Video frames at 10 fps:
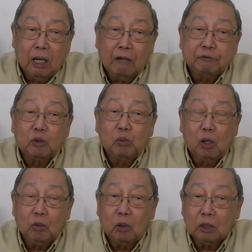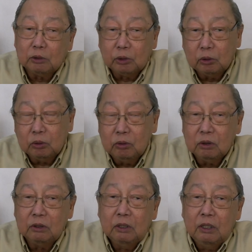After World War II,
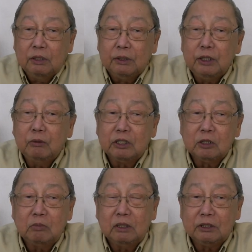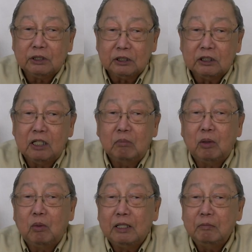the U.S. emerged as the
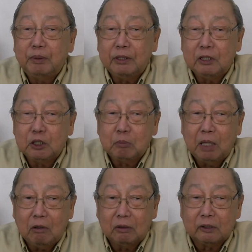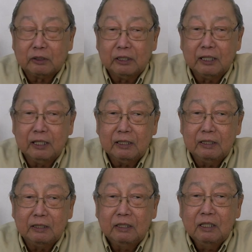number one imperialist power and
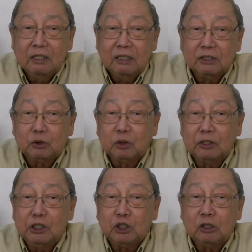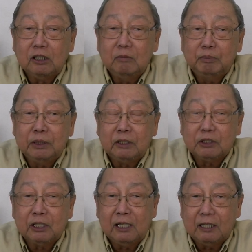headed its traditional
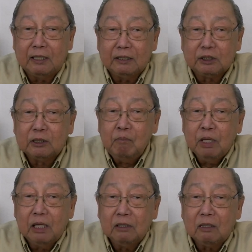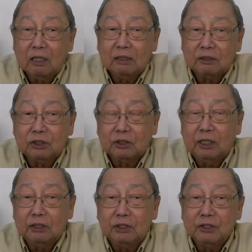imperialist allies and client
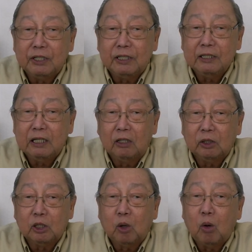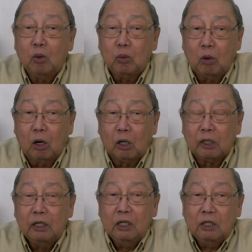states in carrying out the Cold
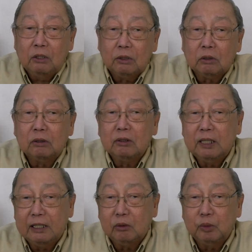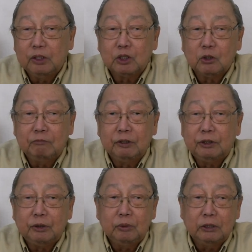War to contend with the
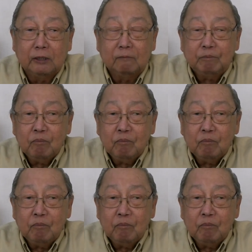Soviet Union